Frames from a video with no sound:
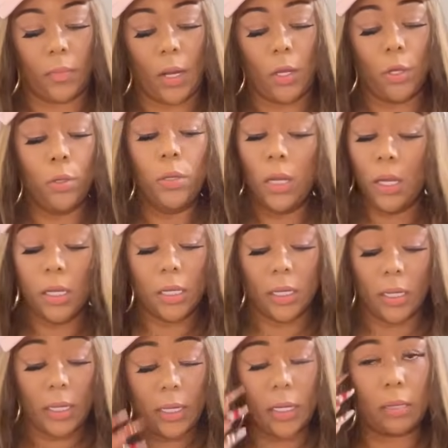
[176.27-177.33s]
You look
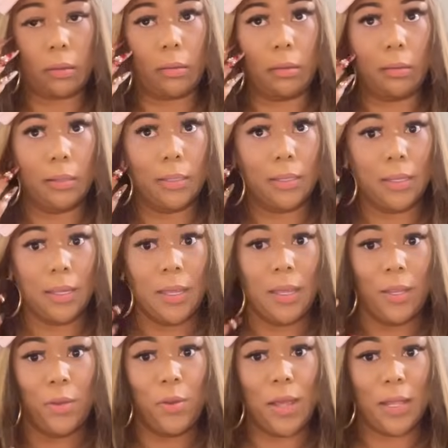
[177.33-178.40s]
good.
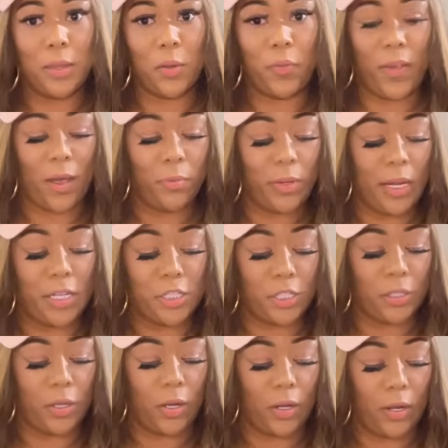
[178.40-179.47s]
You got the
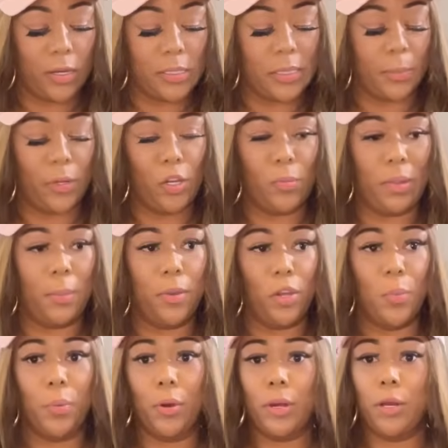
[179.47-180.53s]
foundation card. Some of you, maybe
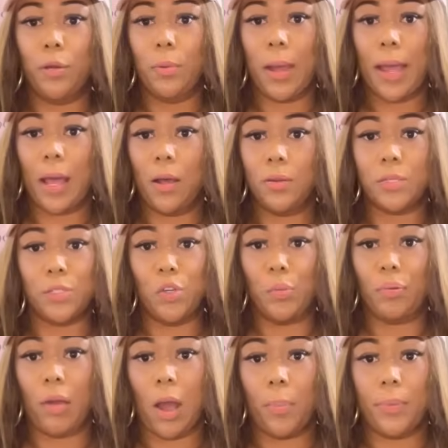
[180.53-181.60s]
you bought a new house, new
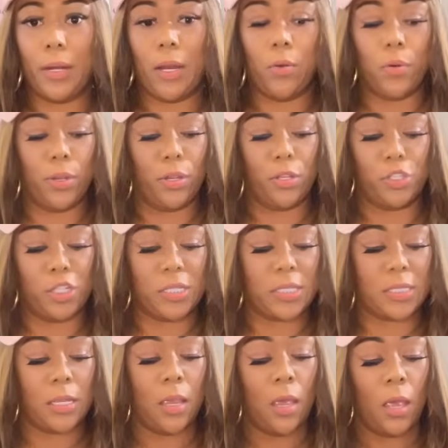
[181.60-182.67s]
property, or you're
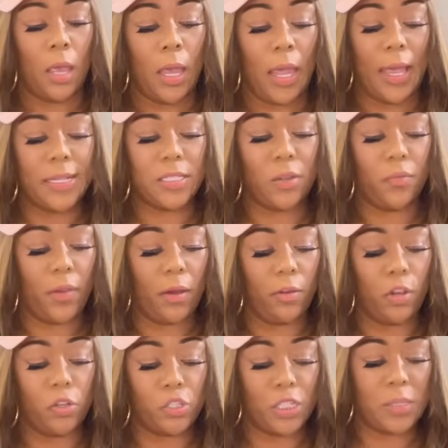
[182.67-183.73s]
just, it's a very,
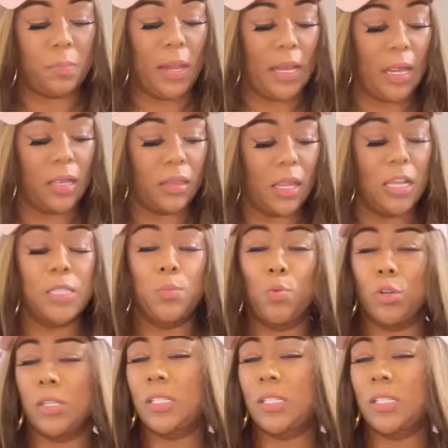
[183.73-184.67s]
you're just making things more